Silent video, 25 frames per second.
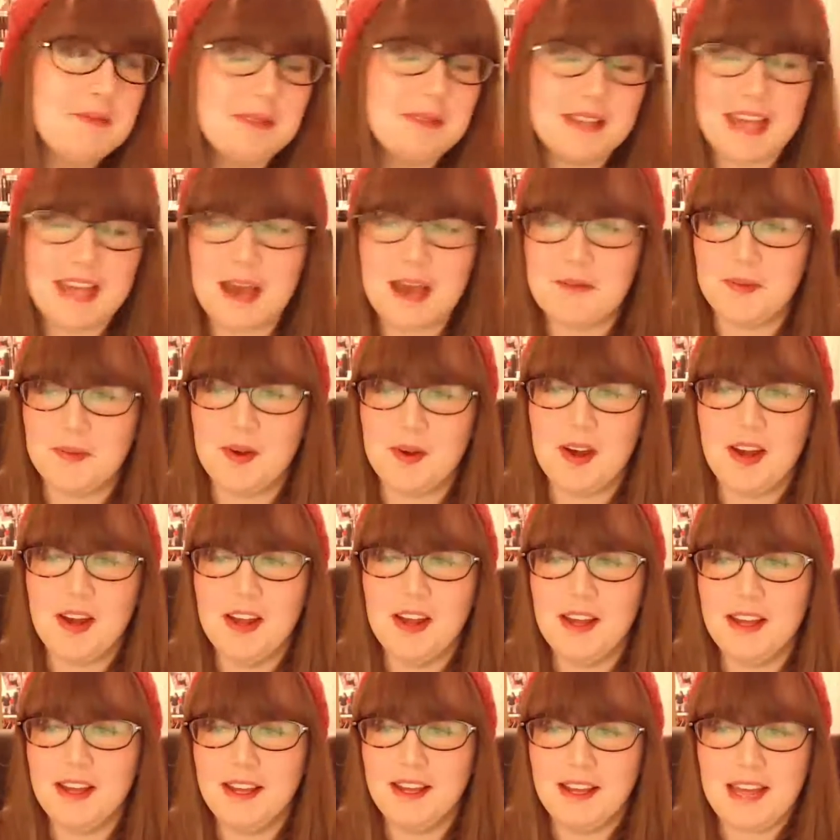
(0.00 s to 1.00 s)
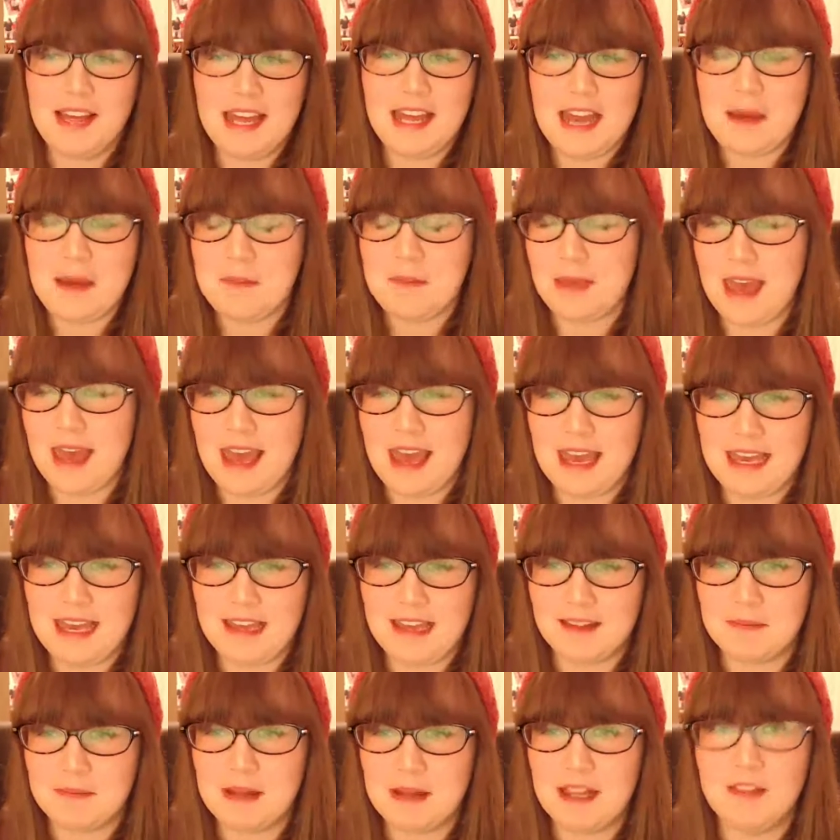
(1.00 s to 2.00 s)
But yeah, an MK
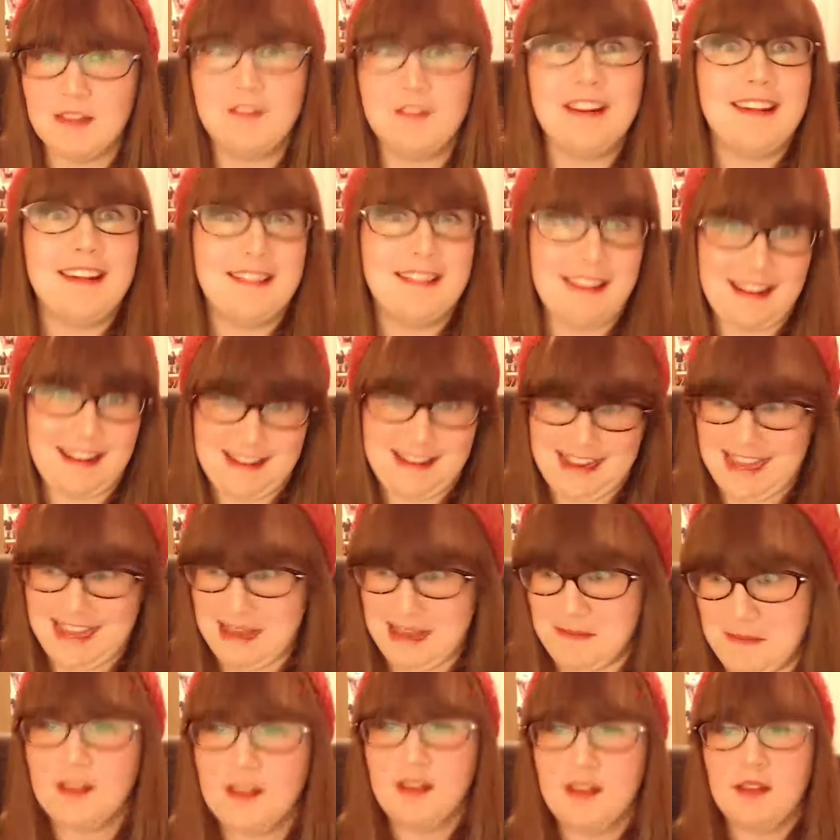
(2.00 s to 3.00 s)
is my lovely city.